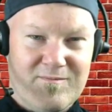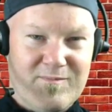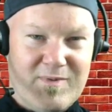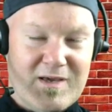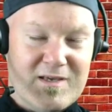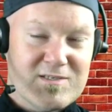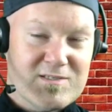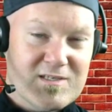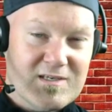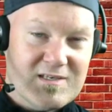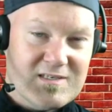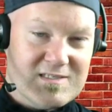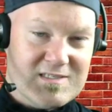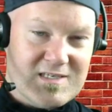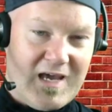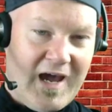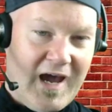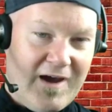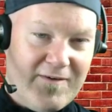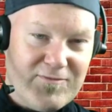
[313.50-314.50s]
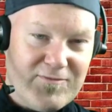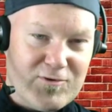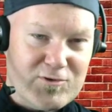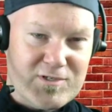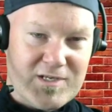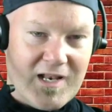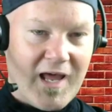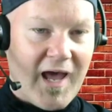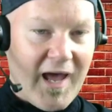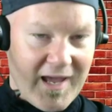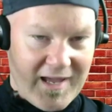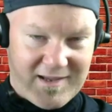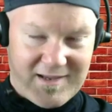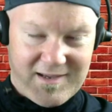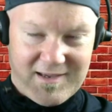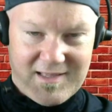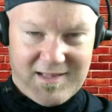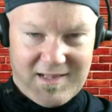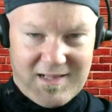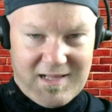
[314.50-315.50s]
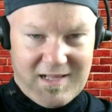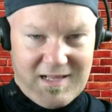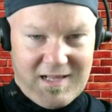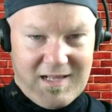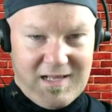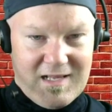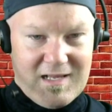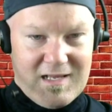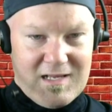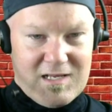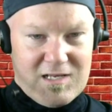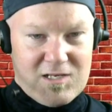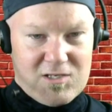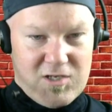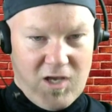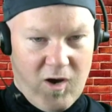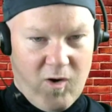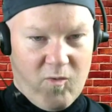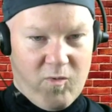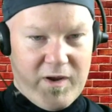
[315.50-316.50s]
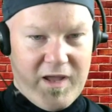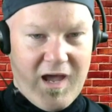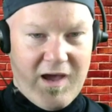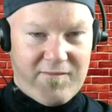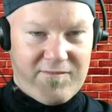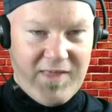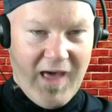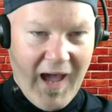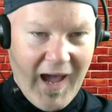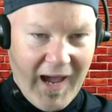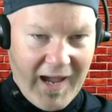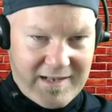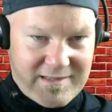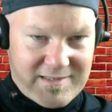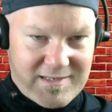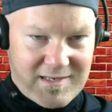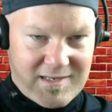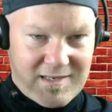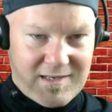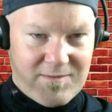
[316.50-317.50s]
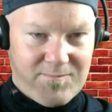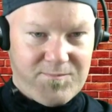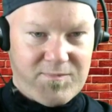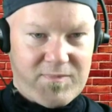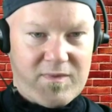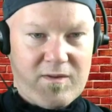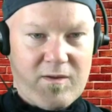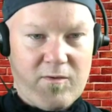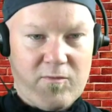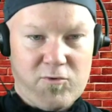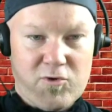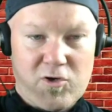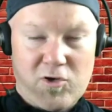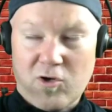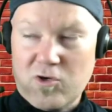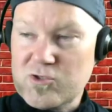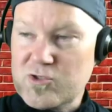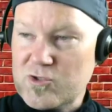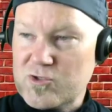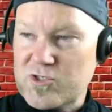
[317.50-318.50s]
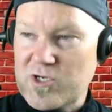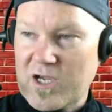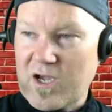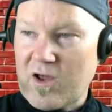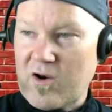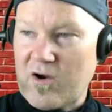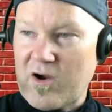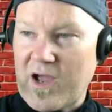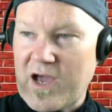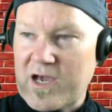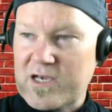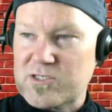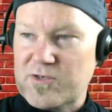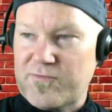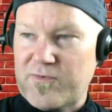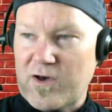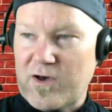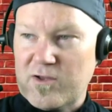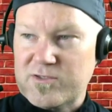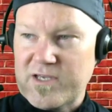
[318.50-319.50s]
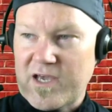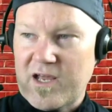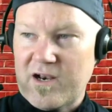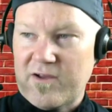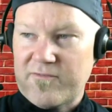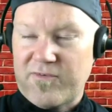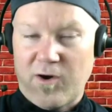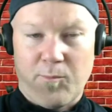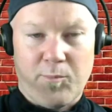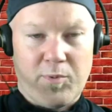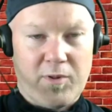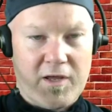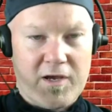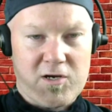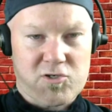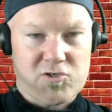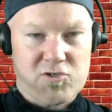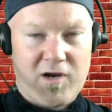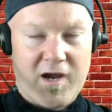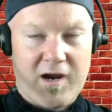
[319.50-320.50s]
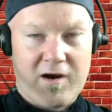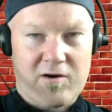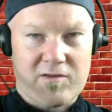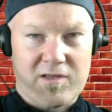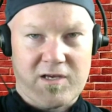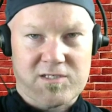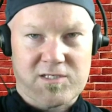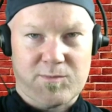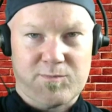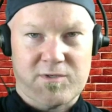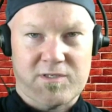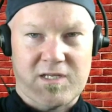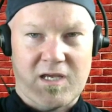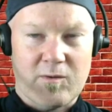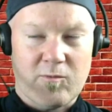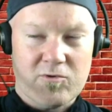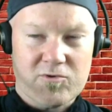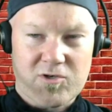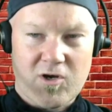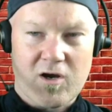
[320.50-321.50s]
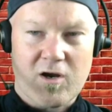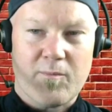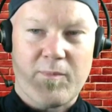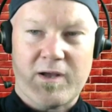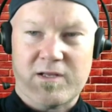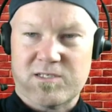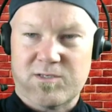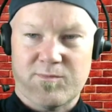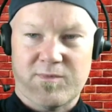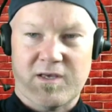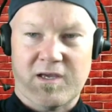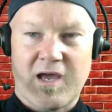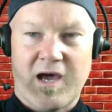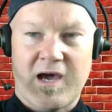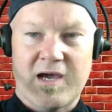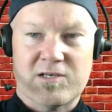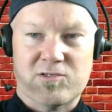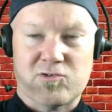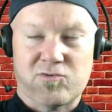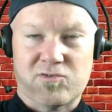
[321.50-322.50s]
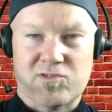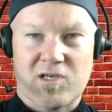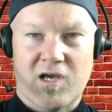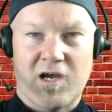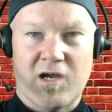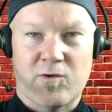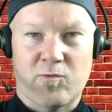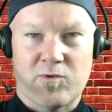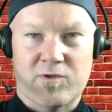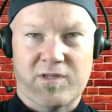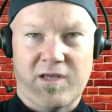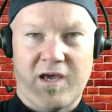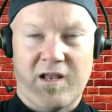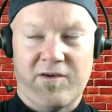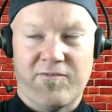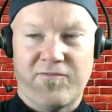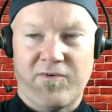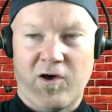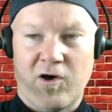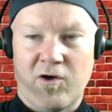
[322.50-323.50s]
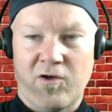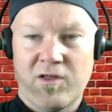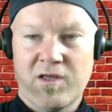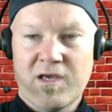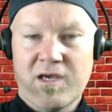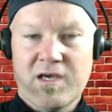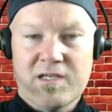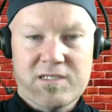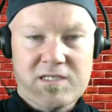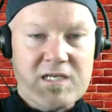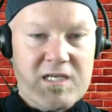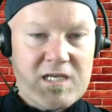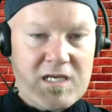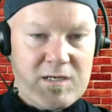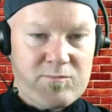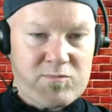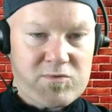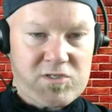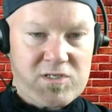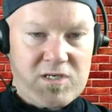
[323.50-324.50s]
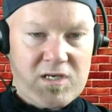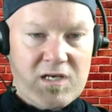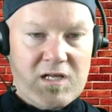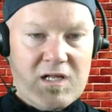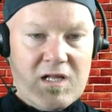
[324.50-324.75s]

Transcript: based after today. So we have that. You can also check out our XFL to NFL player tracker. That's up to date. We'll talk about some of the guys who signed with NFL teams.